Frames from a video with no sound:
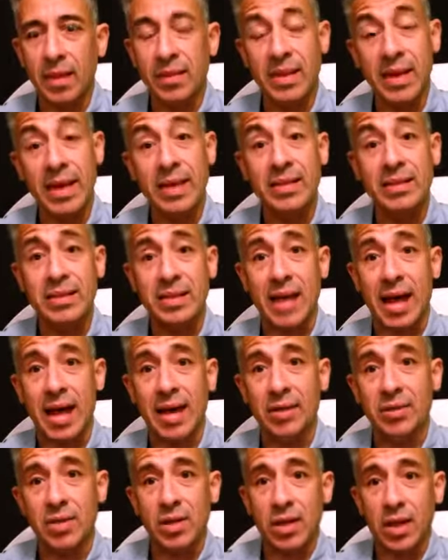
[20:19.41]
the
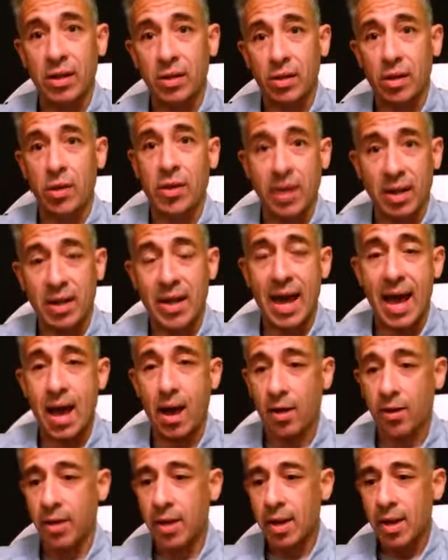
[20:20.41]
insight and learning
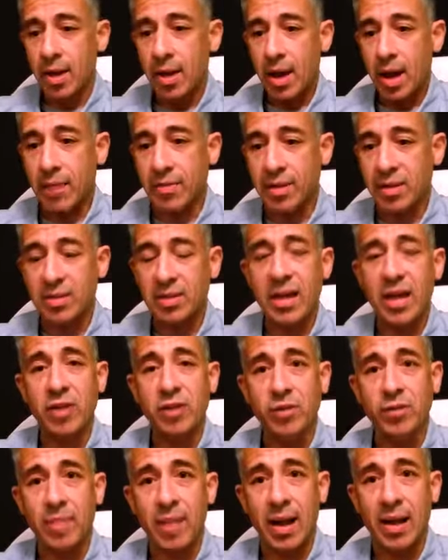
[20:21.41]
now at this
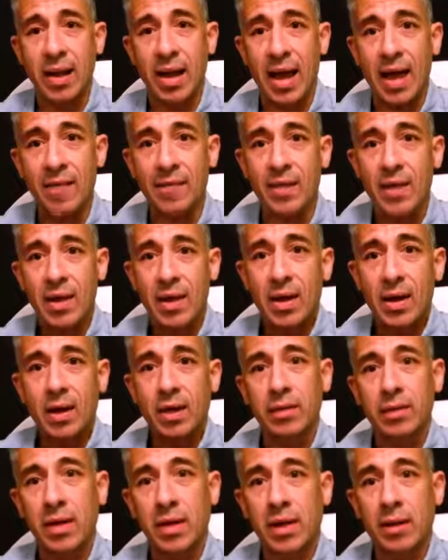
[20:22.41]
stage of my life
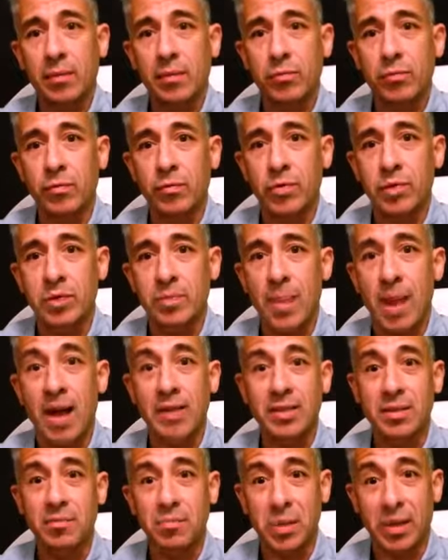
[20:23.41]
the
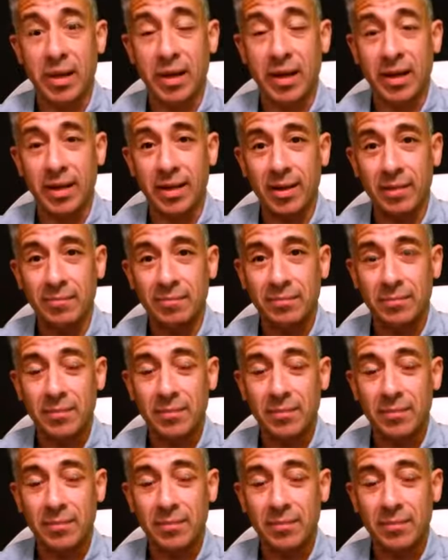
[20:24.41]
responsibility